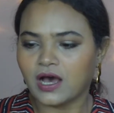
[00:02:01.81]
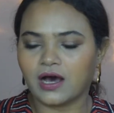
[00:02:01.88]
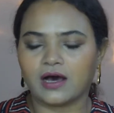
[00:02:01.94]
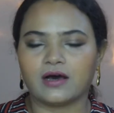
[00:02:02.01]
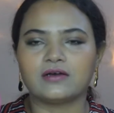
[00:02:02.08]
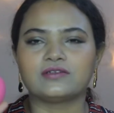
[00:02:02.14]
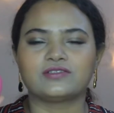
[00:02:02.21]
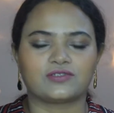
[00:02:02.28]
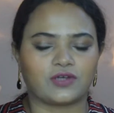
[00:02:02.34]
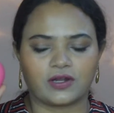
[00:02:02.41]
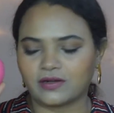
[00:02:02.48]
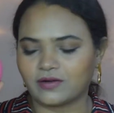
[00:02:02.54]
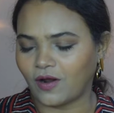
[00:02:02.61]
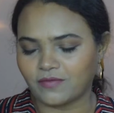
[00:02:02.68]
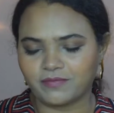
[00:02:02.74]
It's
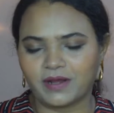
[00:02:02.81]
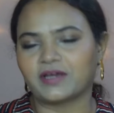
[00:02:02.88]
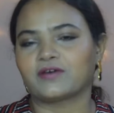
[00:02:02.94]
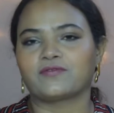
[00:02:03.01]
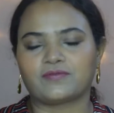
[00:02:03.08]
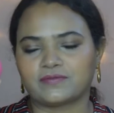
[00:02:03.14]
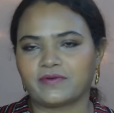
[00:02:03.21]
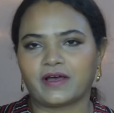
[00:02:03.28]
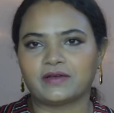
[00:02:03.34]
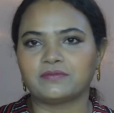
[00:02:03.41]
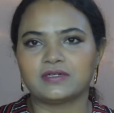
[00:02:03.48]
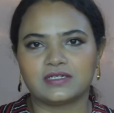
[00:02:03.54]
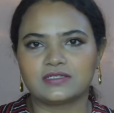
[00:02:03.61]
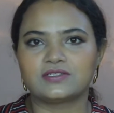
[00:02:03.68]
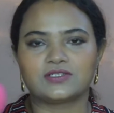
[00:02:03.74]
sorry,
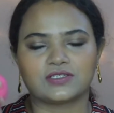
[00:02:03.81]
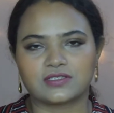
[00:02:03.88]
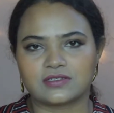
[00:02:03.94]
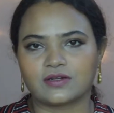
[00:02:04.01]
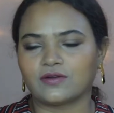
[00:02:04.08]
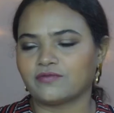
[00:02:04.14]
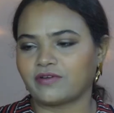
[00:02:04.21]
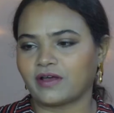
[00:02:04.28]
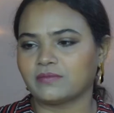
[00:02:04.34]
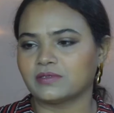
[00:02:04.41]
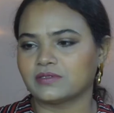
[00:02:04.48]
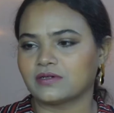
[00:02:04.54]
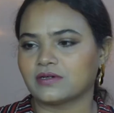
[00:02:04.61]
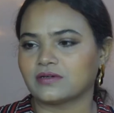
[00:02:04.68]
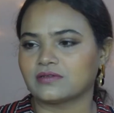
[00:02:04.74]
microfiber, it's just
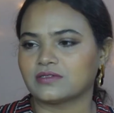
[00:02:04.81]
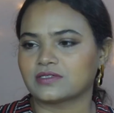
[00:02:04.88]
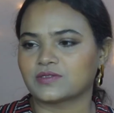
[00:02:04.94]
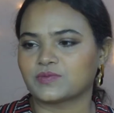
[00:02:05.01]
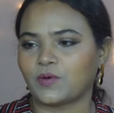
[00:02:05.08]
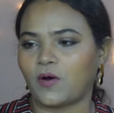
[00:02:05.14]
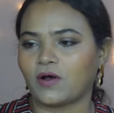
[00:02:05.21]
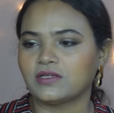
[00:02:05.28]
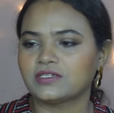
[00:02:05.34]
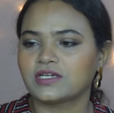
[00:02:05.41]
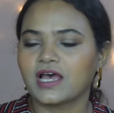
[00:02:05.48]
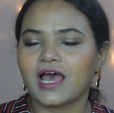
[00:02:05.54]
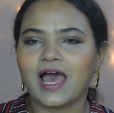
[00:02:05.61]
fiber, the sponge,